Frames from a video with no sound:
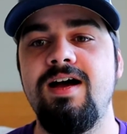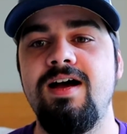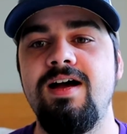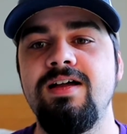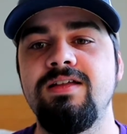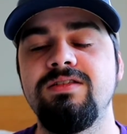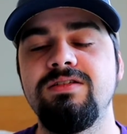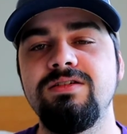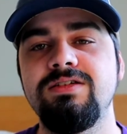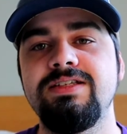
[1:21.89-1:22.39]

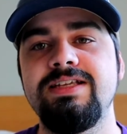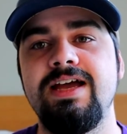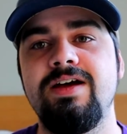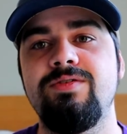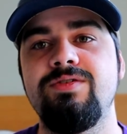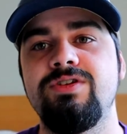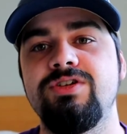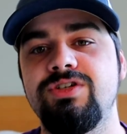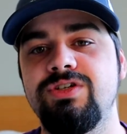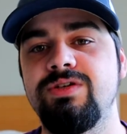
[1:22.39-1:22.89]
I looked
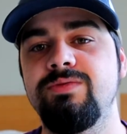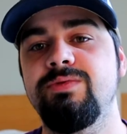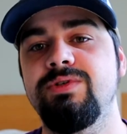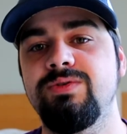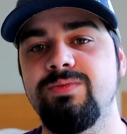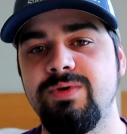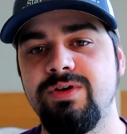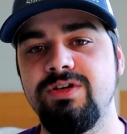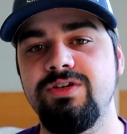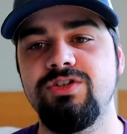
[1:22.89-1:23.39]
down and she
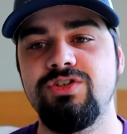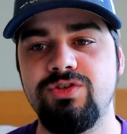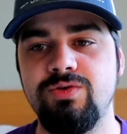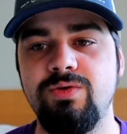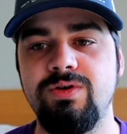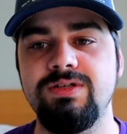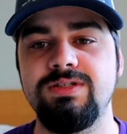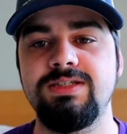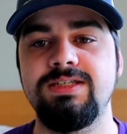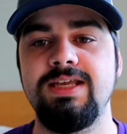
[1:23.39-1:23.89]
was wearing
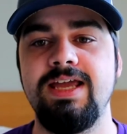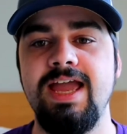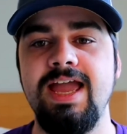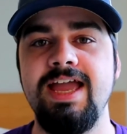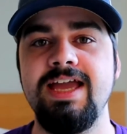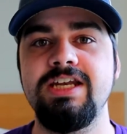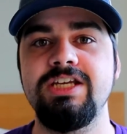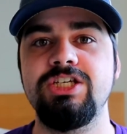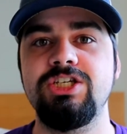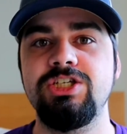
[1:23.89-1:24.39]
shorts
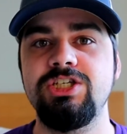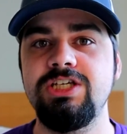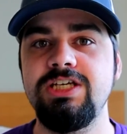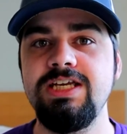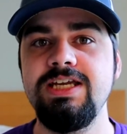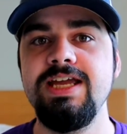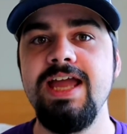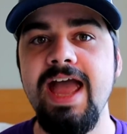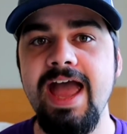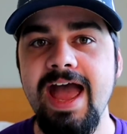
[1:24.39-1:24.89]
and
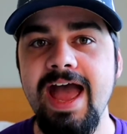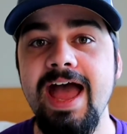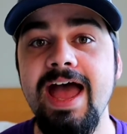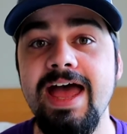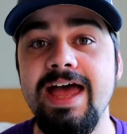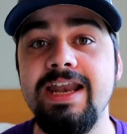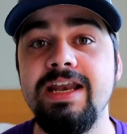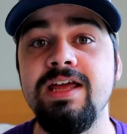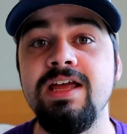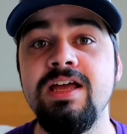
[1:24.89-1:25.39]
she
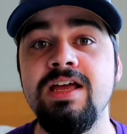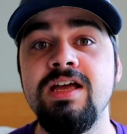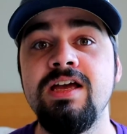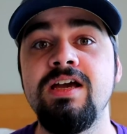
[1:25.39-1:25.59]
had